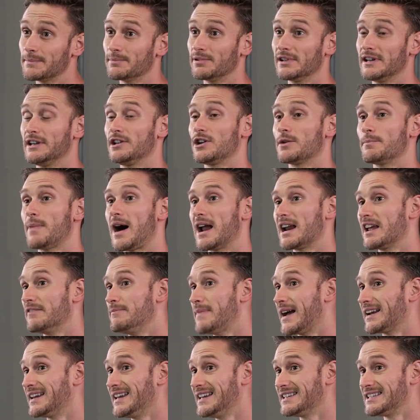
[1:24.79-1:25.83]
depleting your body
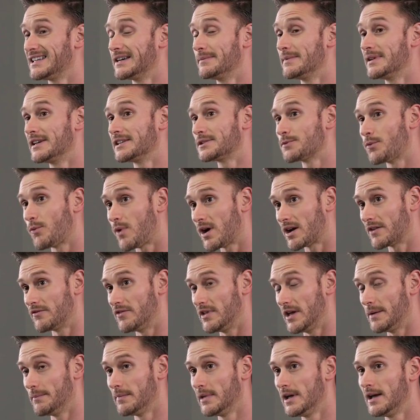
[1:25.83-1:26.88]
of magnesium is one
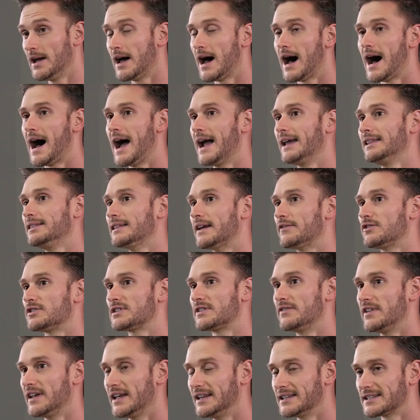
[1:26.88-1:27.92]
of them. High
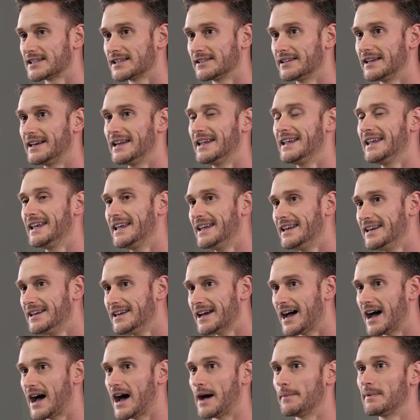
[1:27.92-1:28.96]
levels of insulin
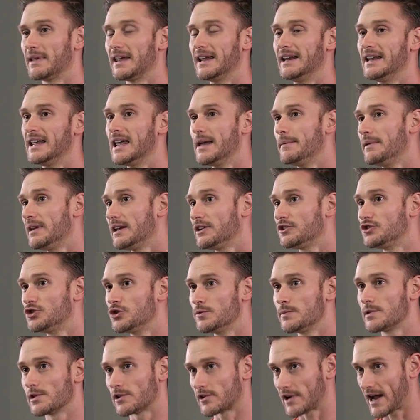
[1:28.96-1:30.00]
end up inhibiting
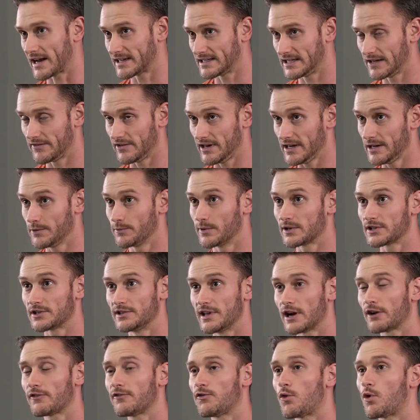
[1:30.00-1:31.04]
tubular activity, which
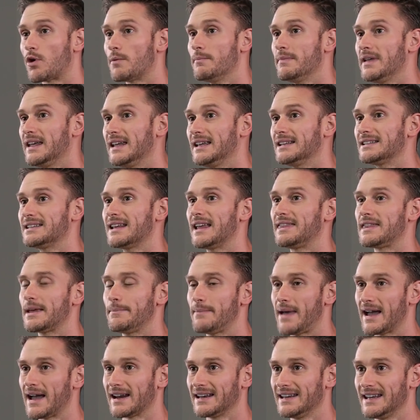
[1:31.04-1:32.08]
therefore means that the
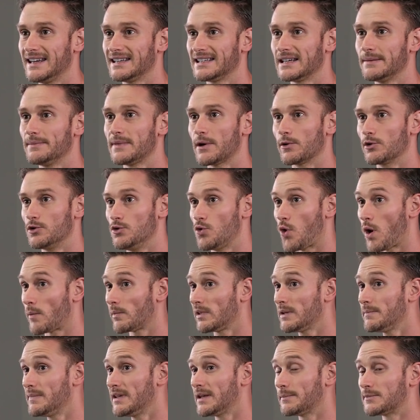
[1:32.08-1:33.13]
magnesium that would
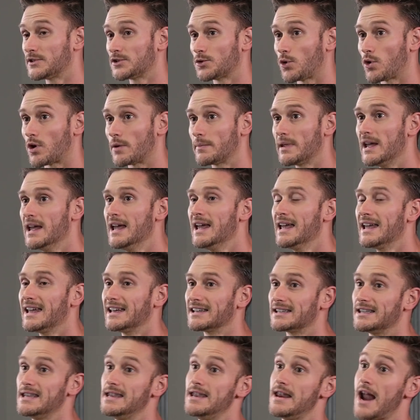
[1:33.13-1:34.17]
normally be absorbed
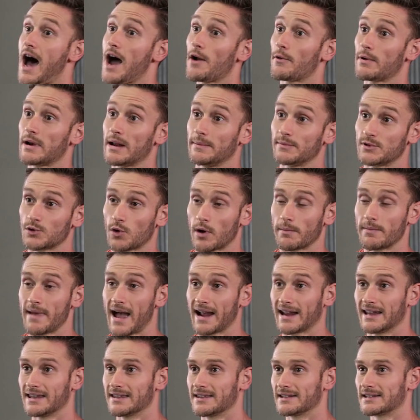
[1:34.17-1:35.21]
is not reabsorbed
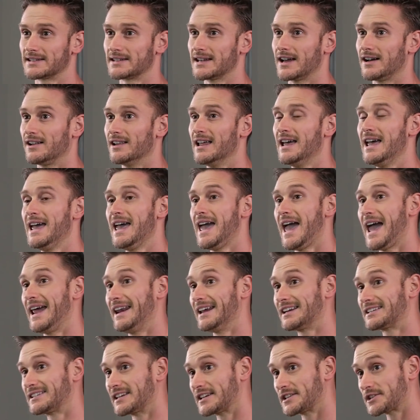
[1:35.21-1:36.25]
back into the cell
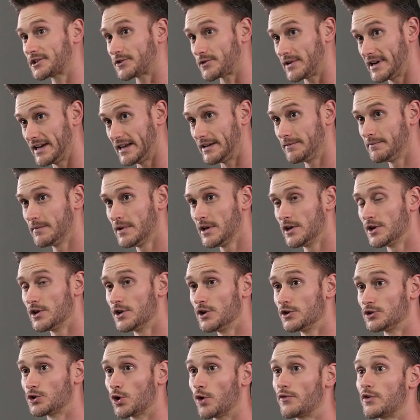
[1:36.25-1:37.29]
and it's excreted.
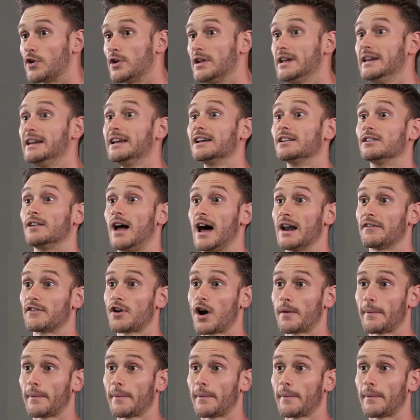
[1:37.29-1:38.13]
So if you're eating a lot of